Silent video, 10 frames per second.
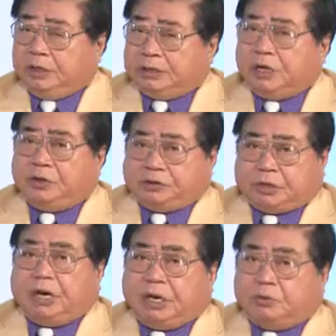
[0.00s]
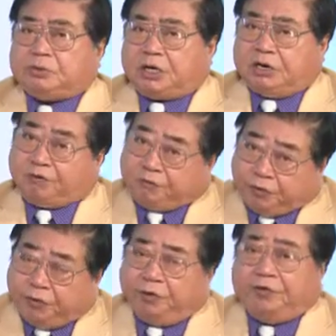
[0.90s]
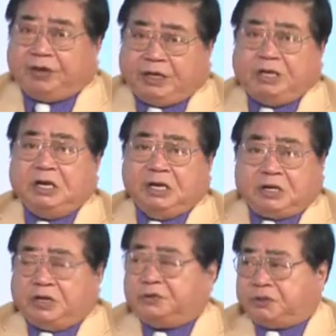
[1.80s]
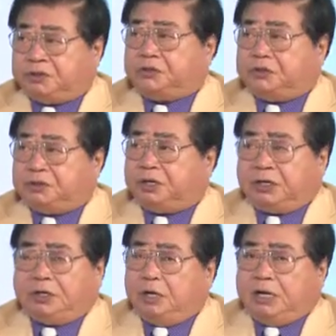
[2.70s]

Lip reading: Now I was starting to feel the consistency.